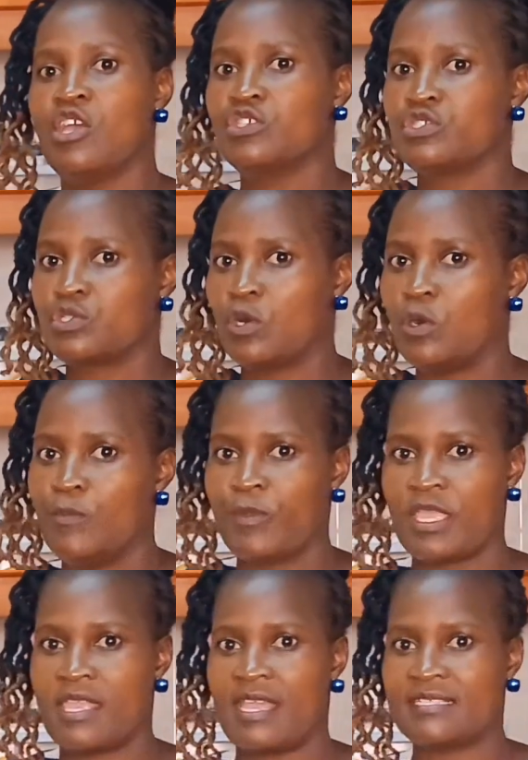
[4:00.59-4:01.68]
So
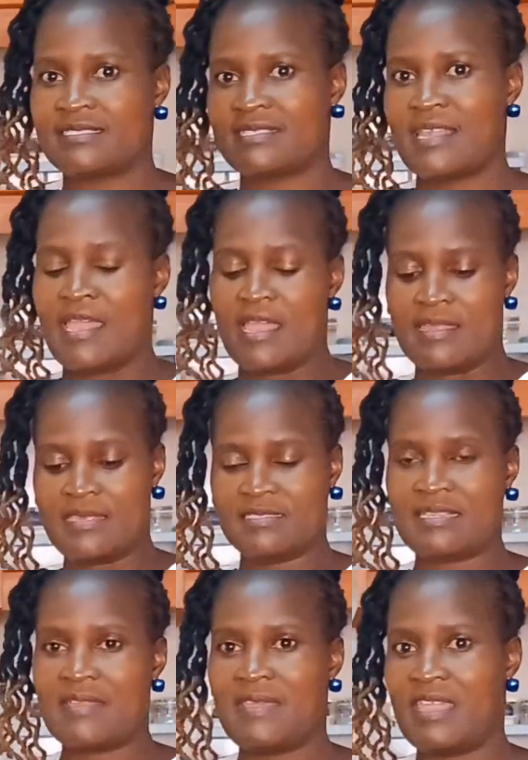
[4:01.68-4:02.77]
yes, these
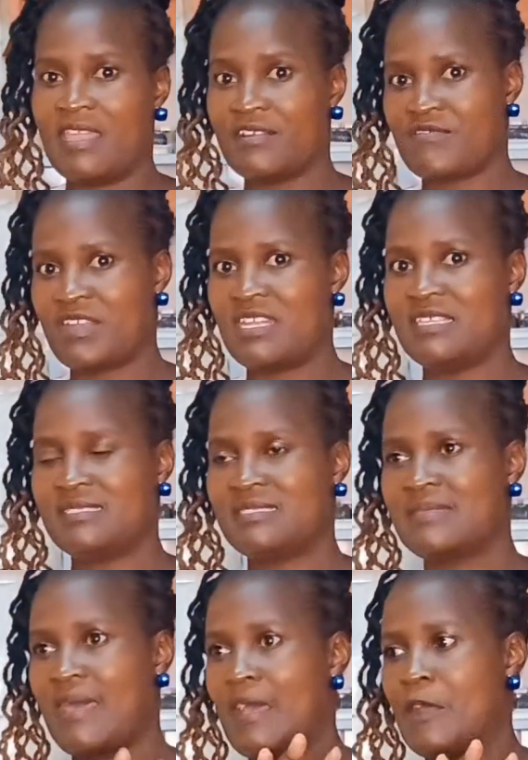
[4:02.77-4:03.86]
are the ingredients,
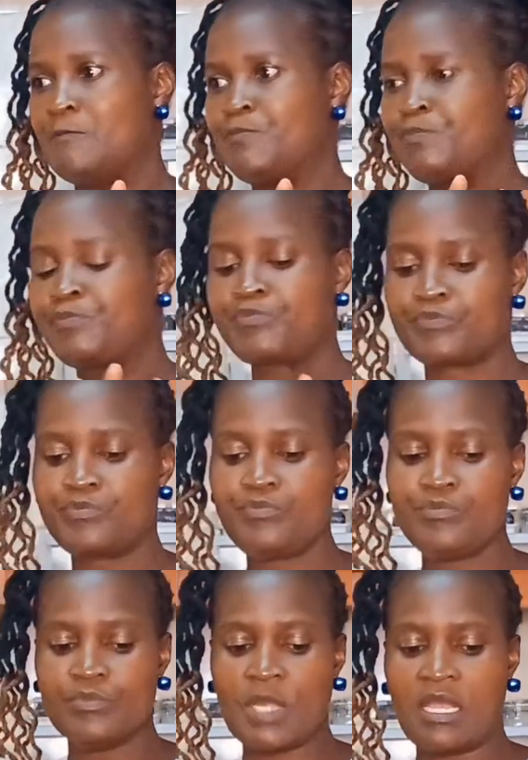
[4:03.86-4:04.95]
the, um,
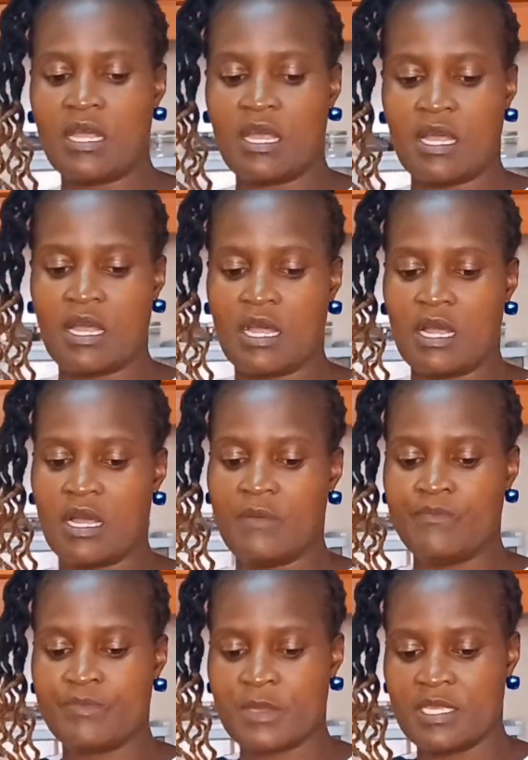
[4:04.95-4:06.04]
uh,
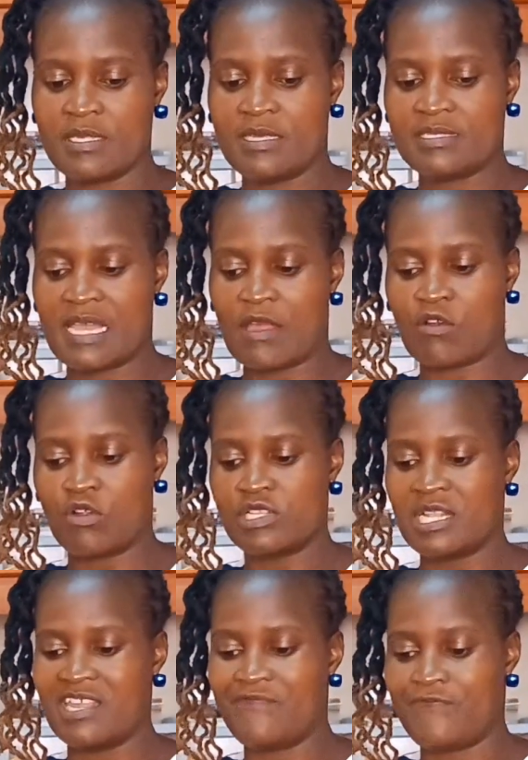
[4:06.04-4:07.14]
these are called
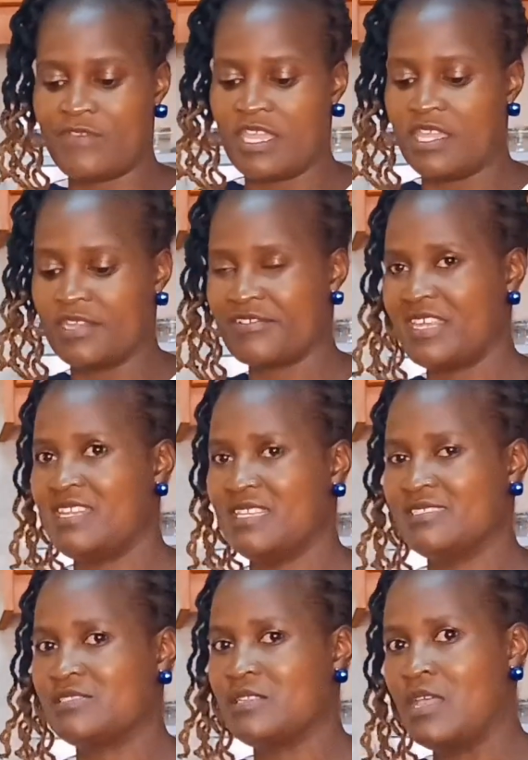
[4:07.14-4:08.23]
leafy
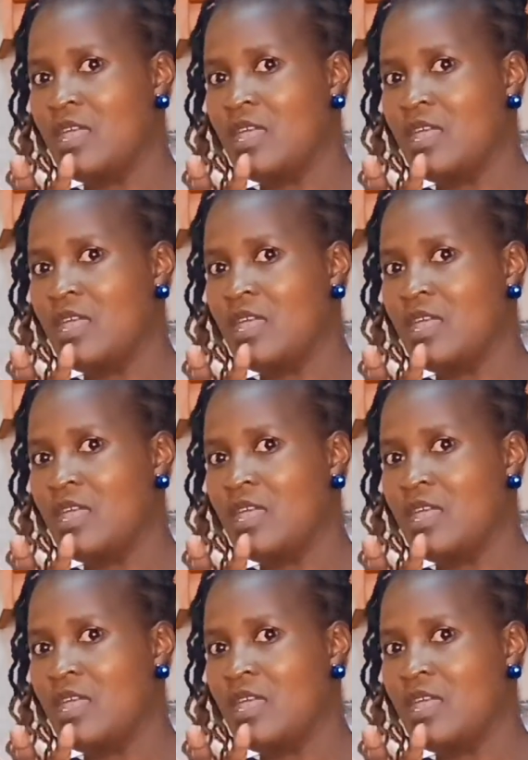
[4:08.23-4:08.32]
ingredients.